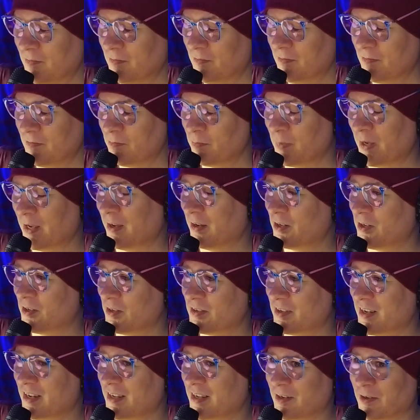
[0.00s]
May I just
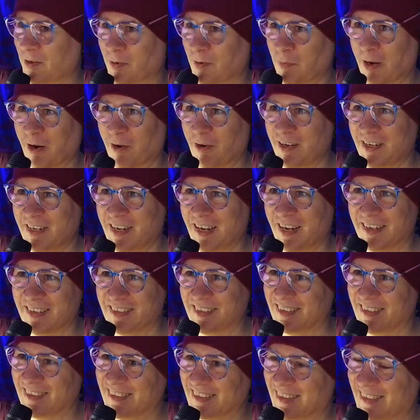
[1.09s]
say they're not married yet?
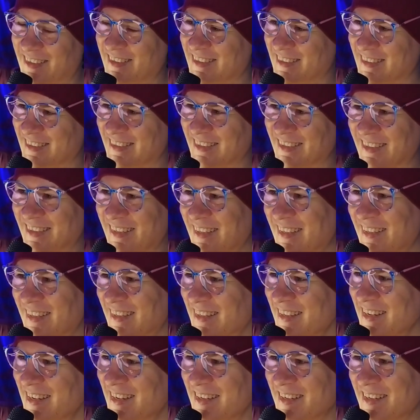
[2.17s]

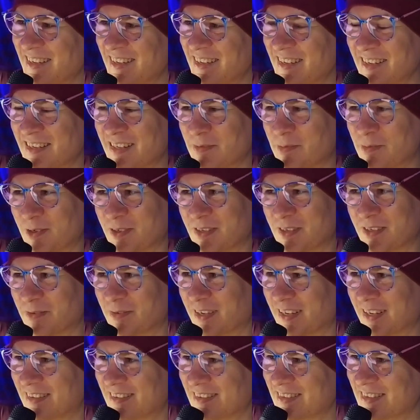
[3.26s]
in the book's
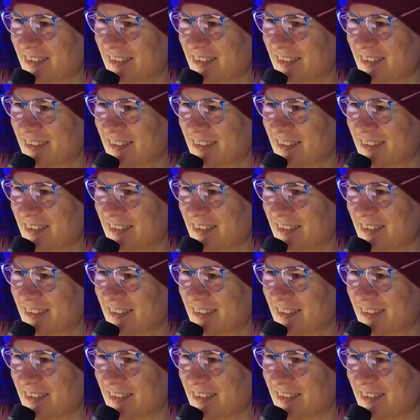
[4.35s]
defense, they're